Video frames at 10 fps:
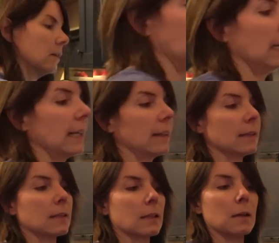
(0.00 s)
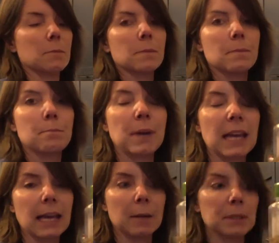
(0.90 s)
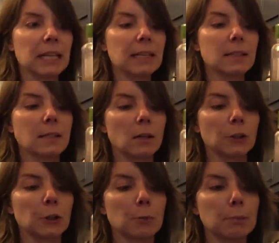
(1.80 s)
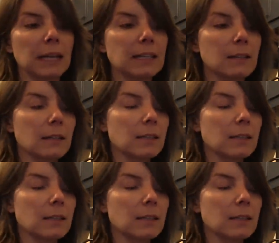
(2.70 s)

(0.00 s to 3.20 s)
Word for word: I like this um, pink Himalayan salt and herb blend.